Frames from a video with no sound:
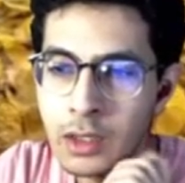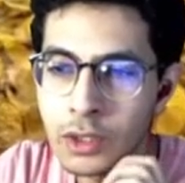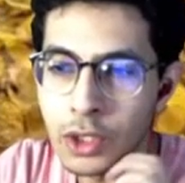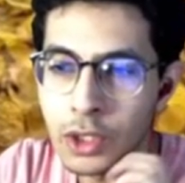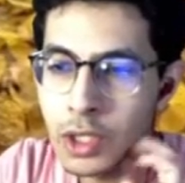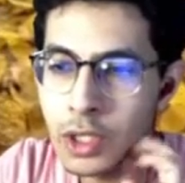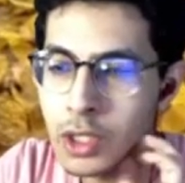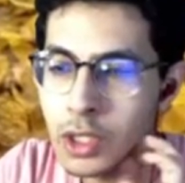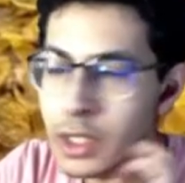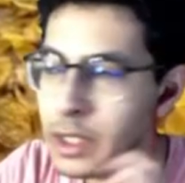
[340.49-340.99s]

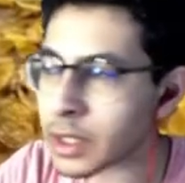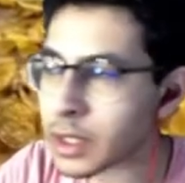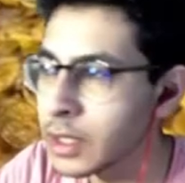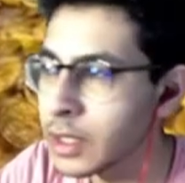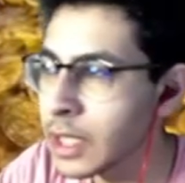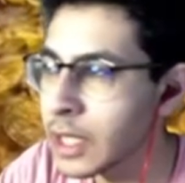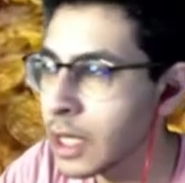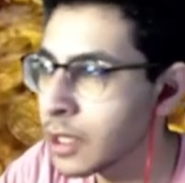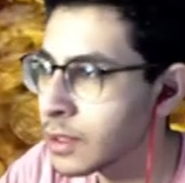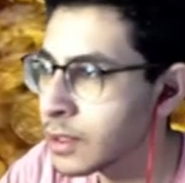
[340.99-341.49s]
recurring
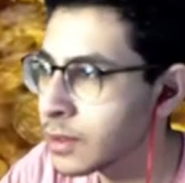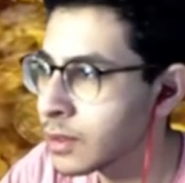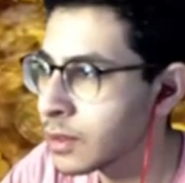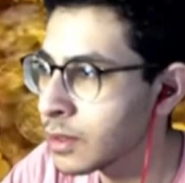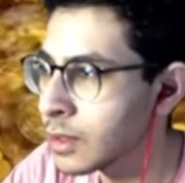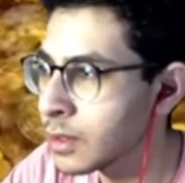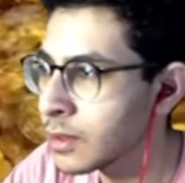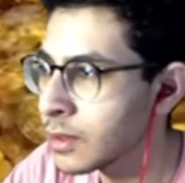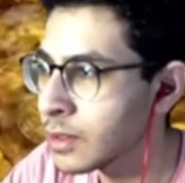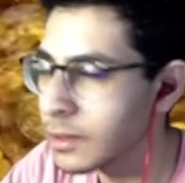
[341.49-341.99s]
character
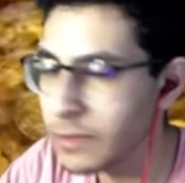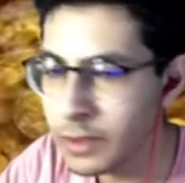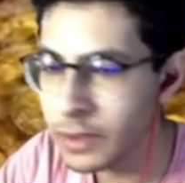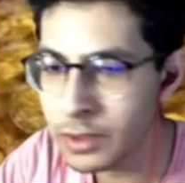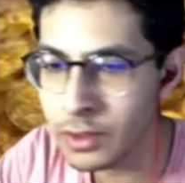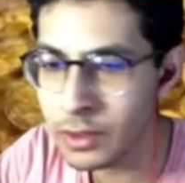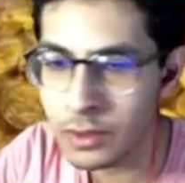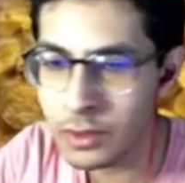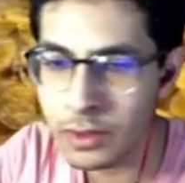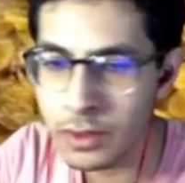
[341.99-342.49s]
in these
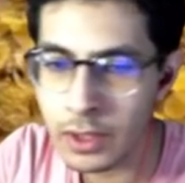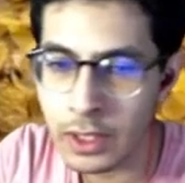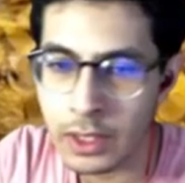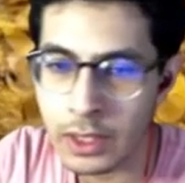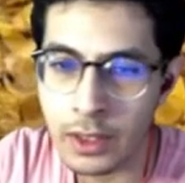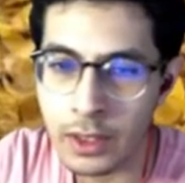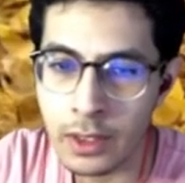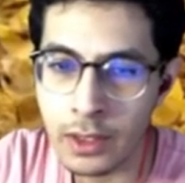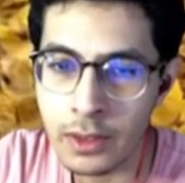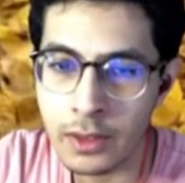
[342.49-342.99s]
videos
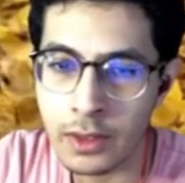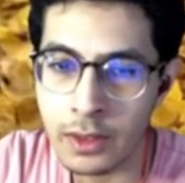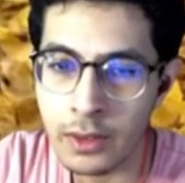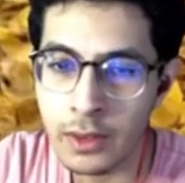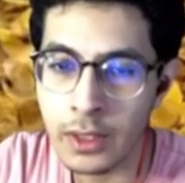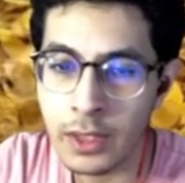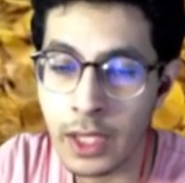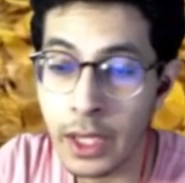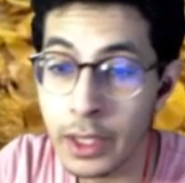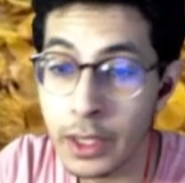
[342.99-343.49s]
is
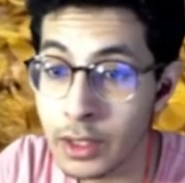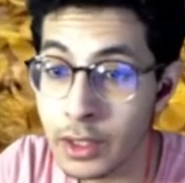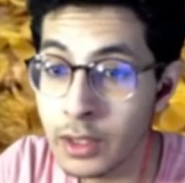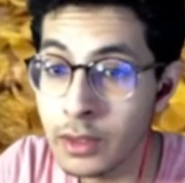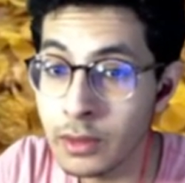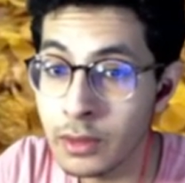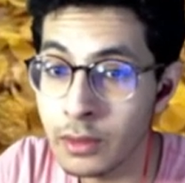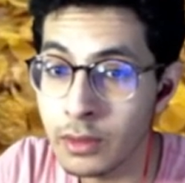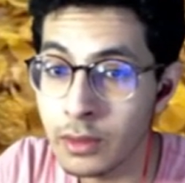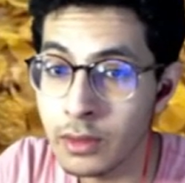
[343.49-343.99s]
the
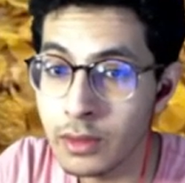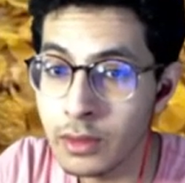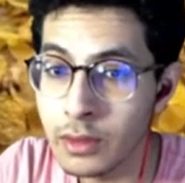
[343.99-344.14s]
Asian